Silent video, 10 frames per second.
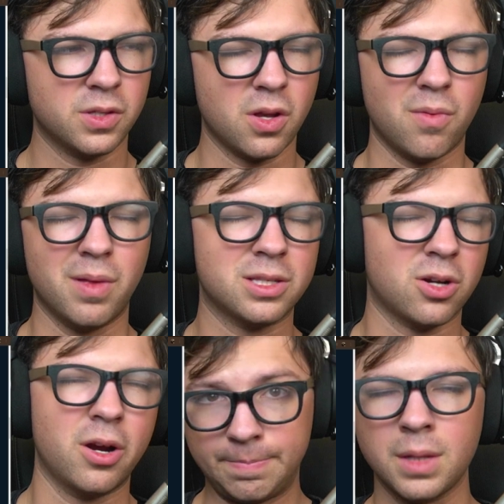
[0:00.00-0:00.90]
So that's
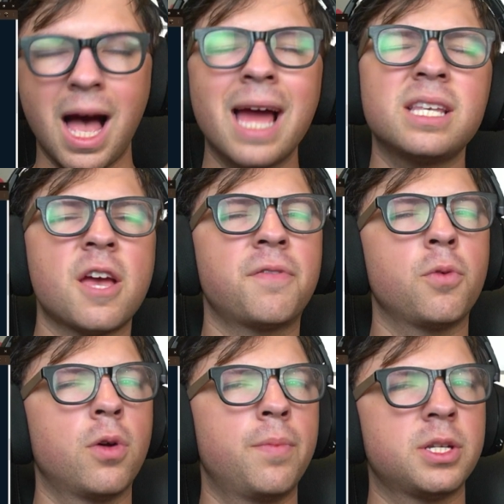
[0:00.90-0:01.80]
already, I definitely
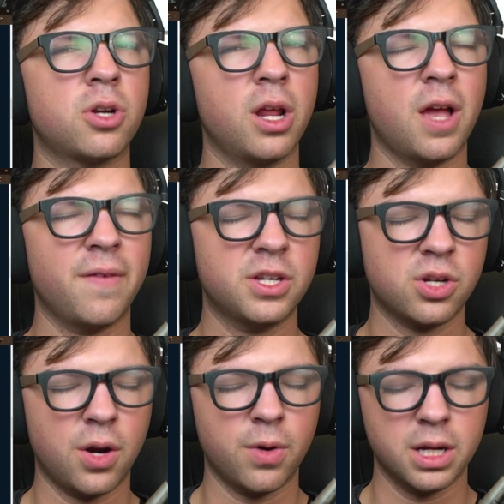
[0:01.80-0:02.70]
will be turning off
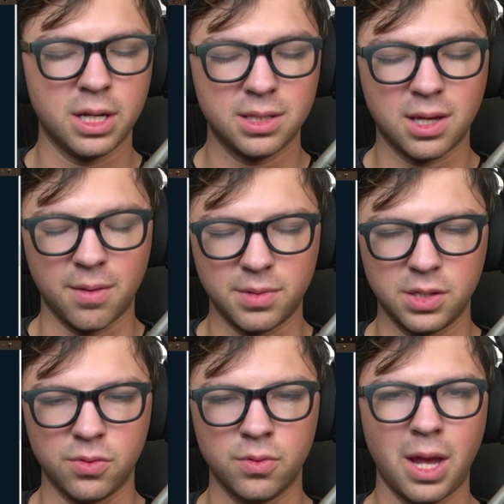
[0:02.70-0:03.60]
HDR when it does come
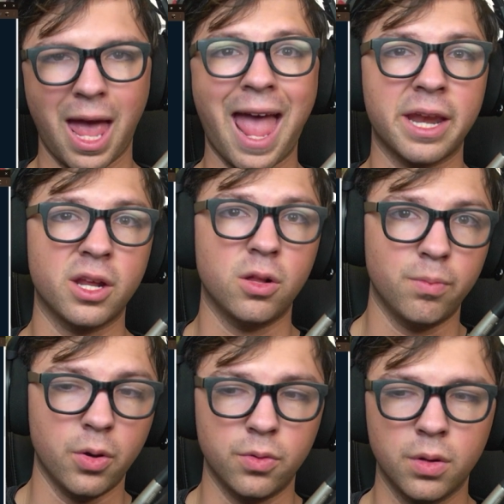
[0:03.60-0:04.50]
to handheld
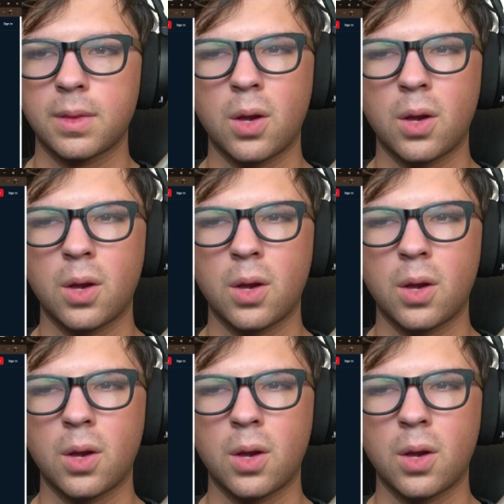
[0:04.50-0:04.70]
mode.